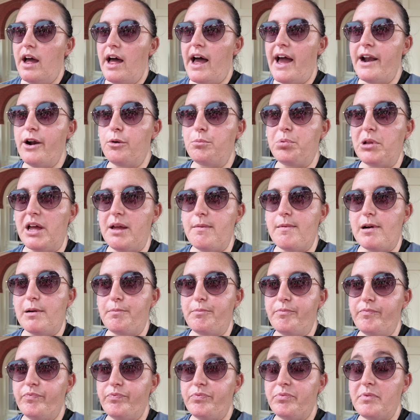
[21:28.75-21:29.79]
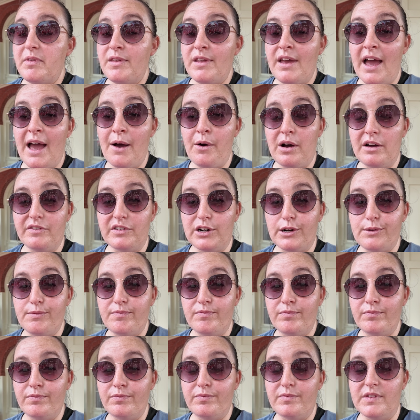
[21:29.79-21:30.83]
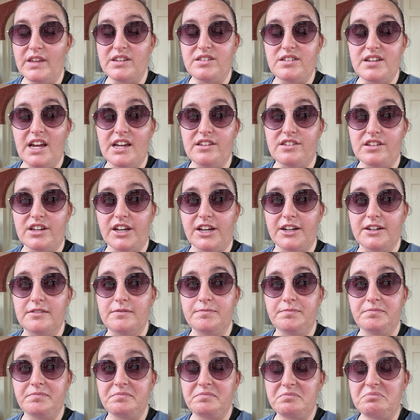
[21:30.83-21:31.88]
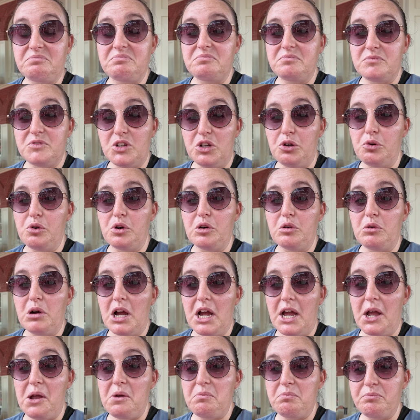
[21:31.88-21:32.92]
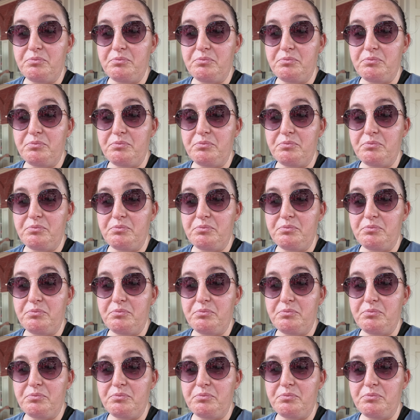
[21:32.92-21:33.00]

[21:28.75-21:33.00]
I don't blame them. However, this tastes good. You're right.